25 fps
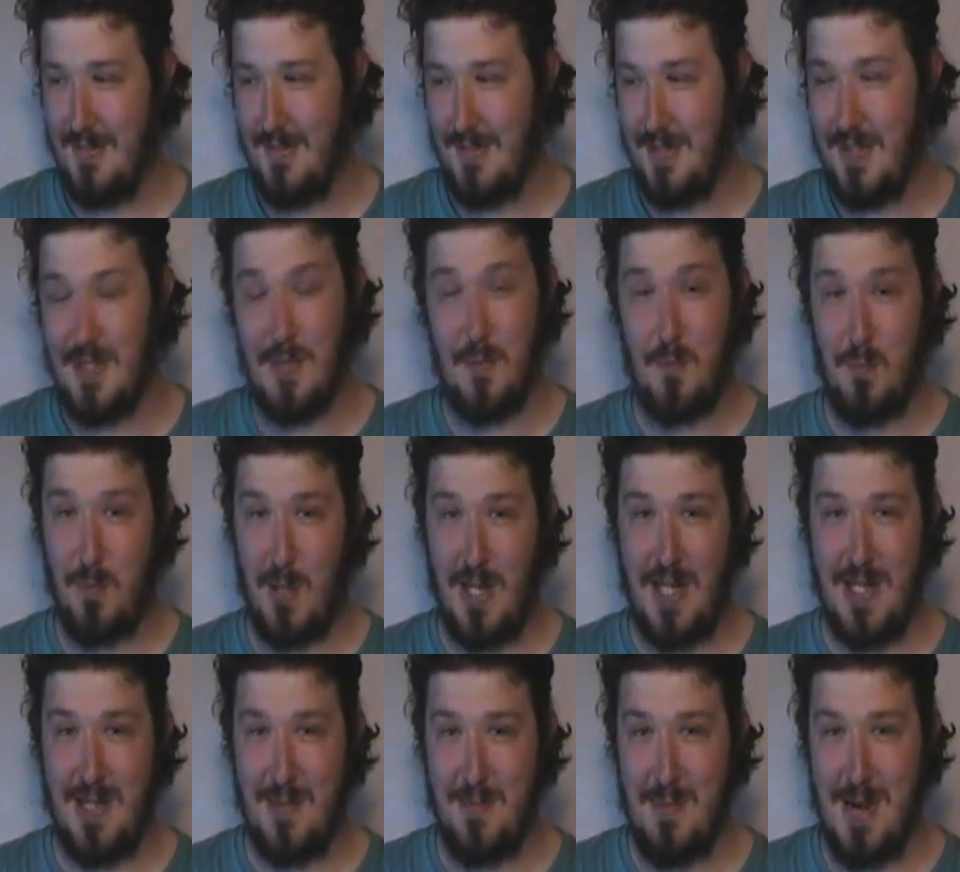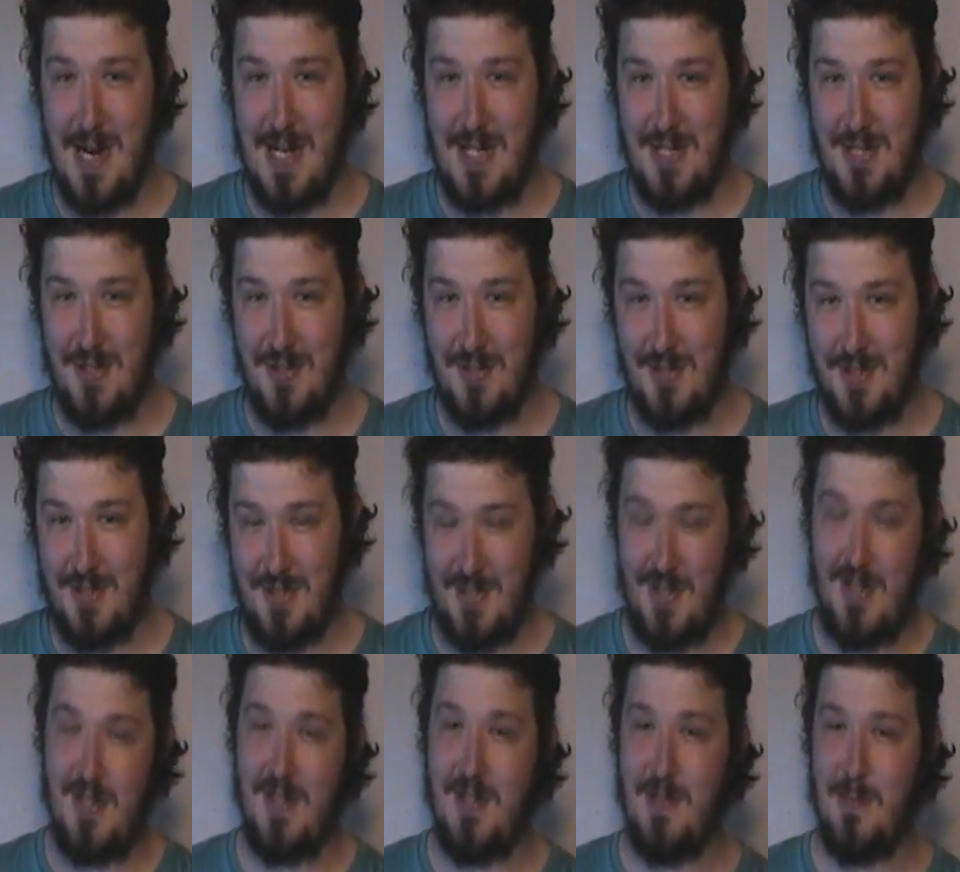Just play the match on
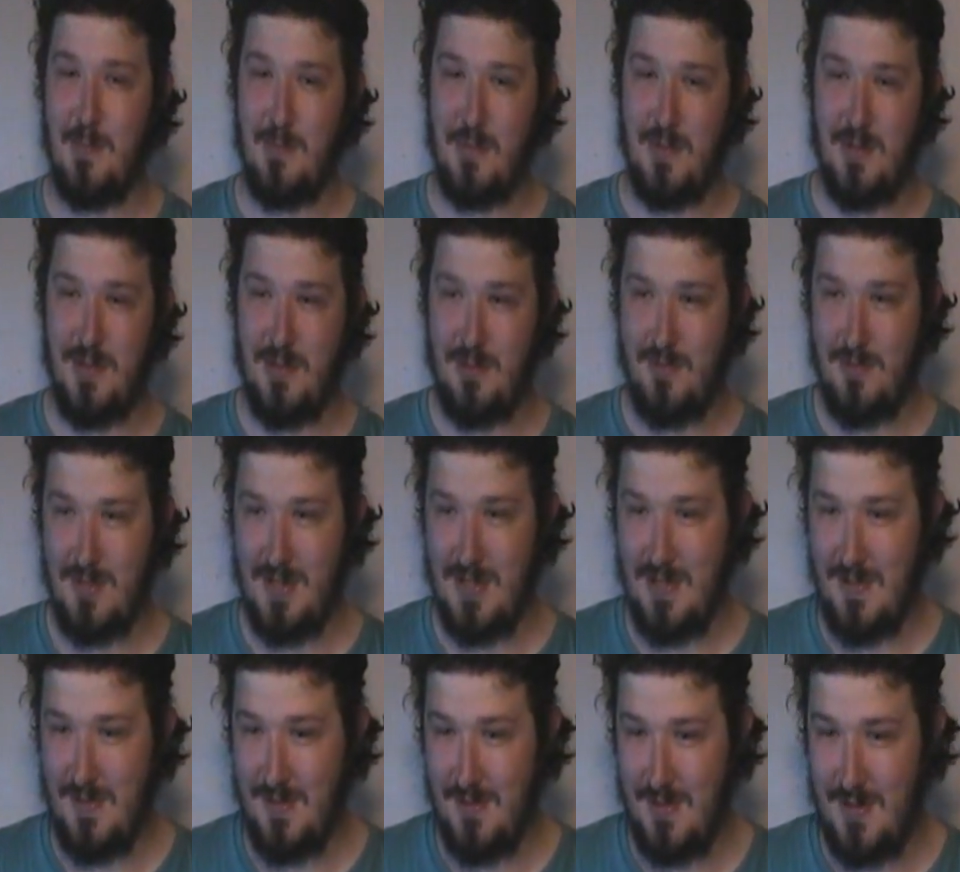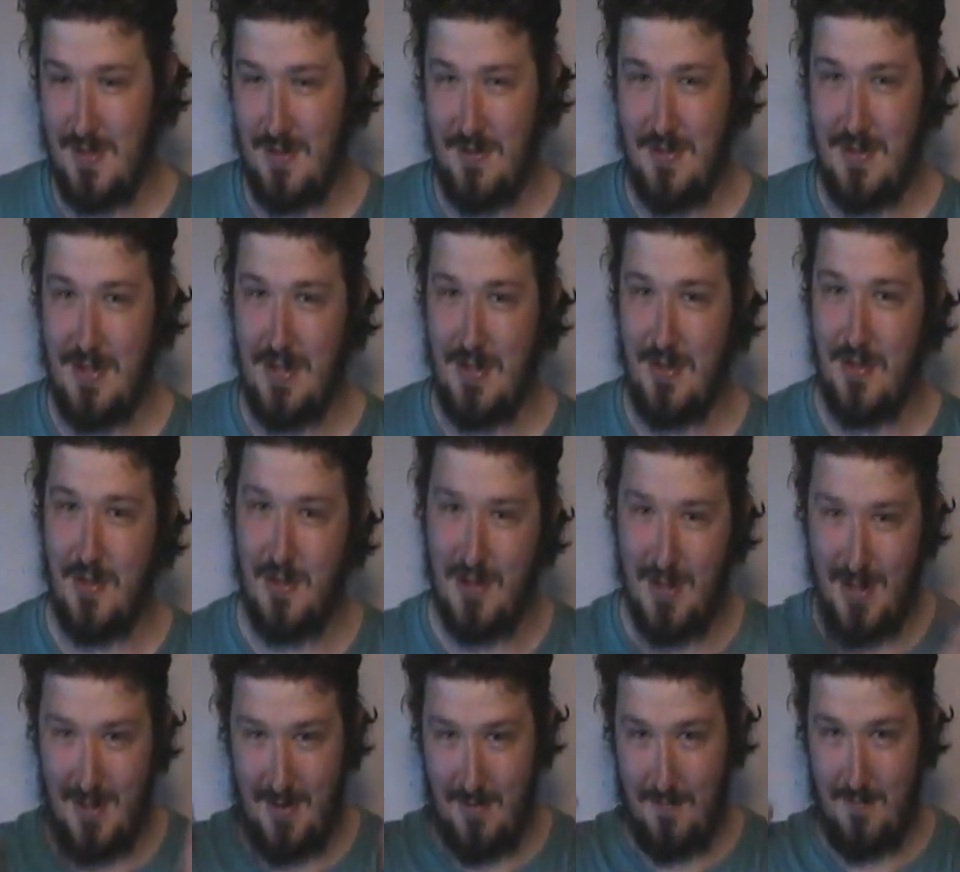silent, by the way, so that you
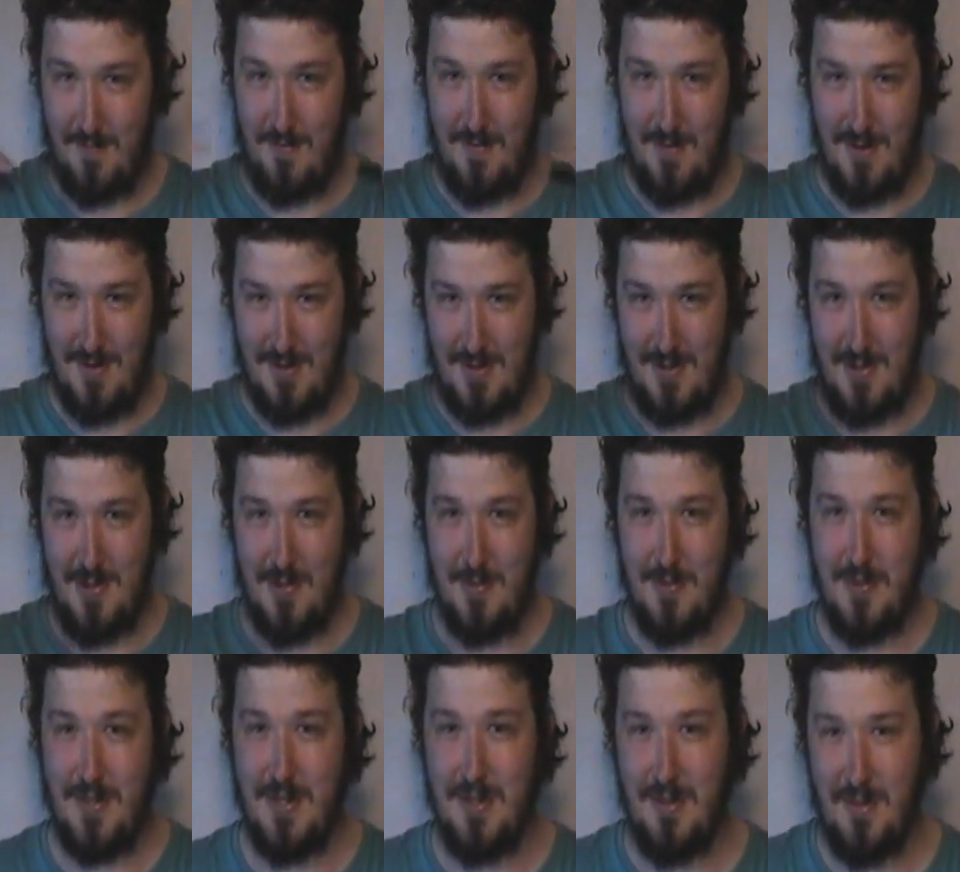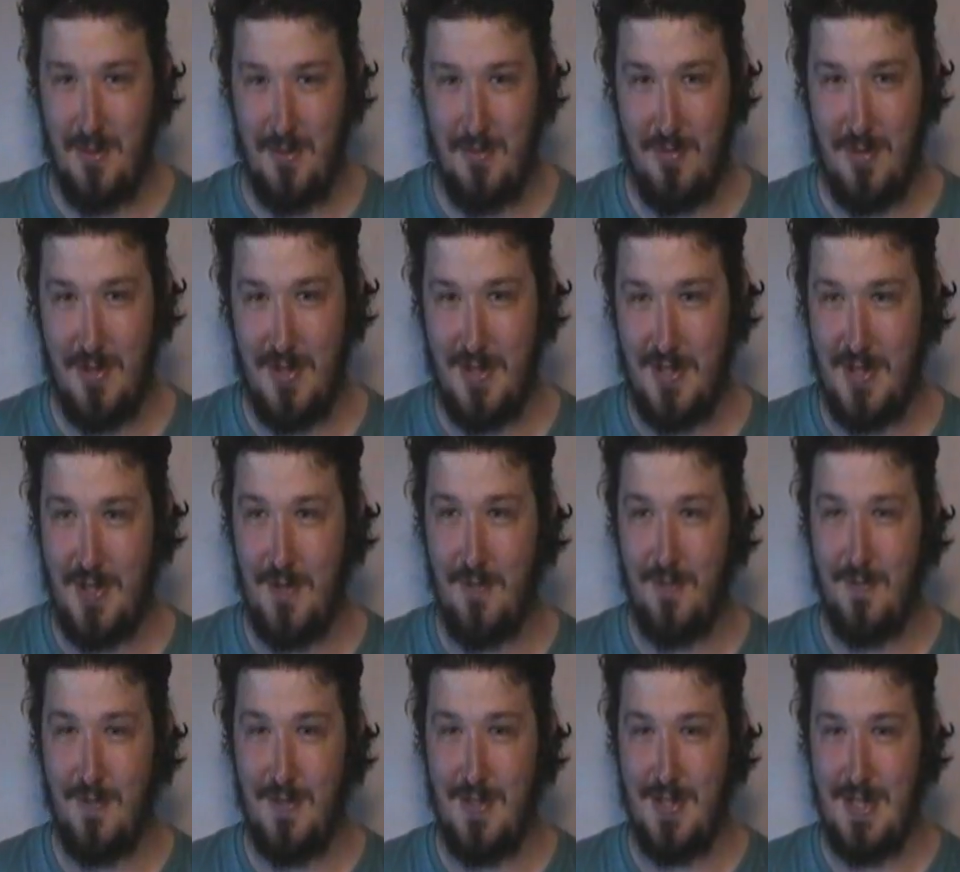don't have our commentary running
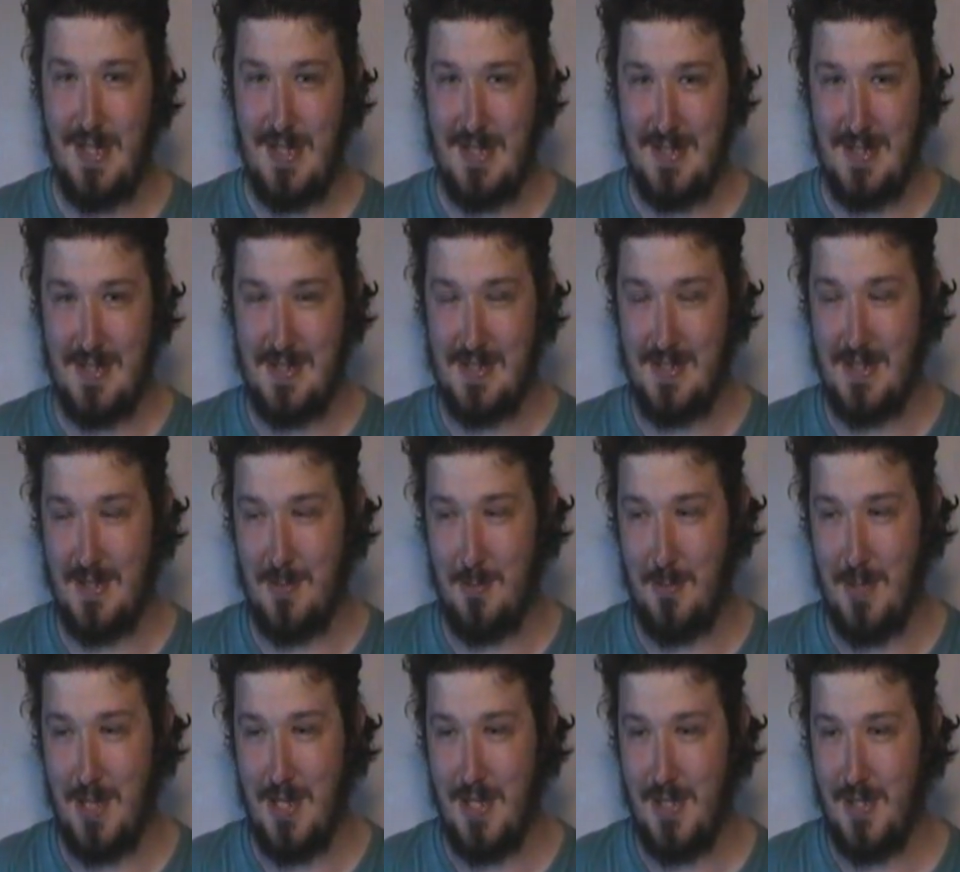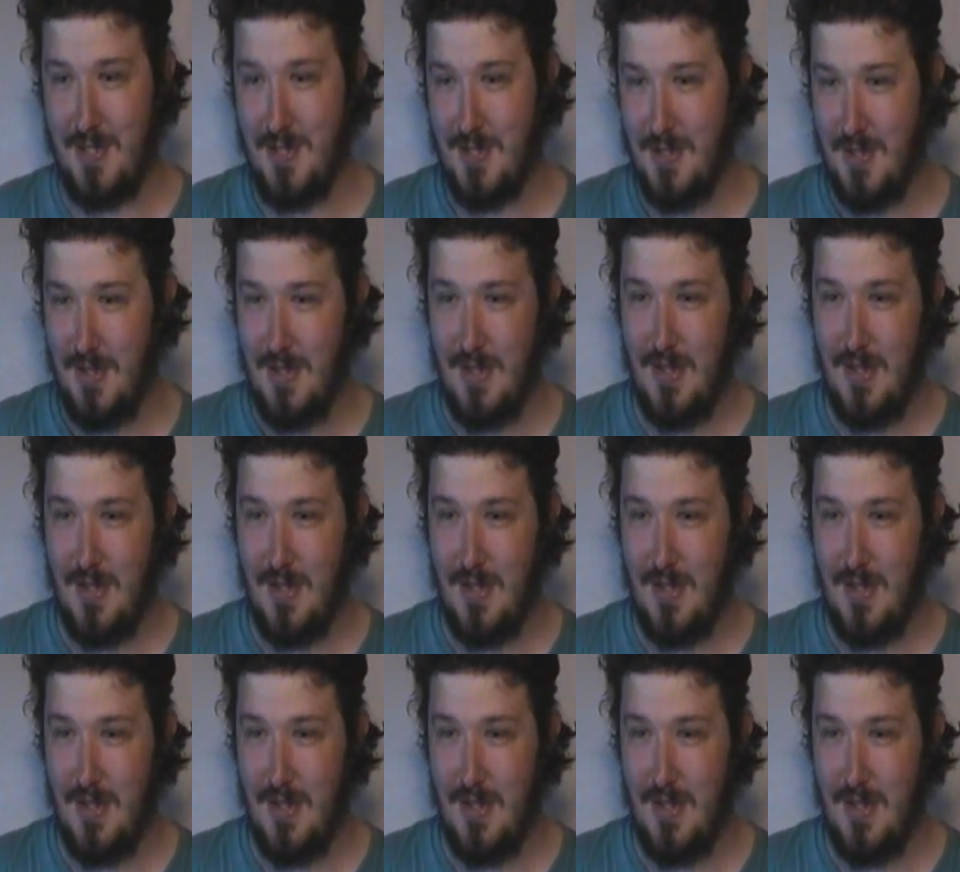over the existing match.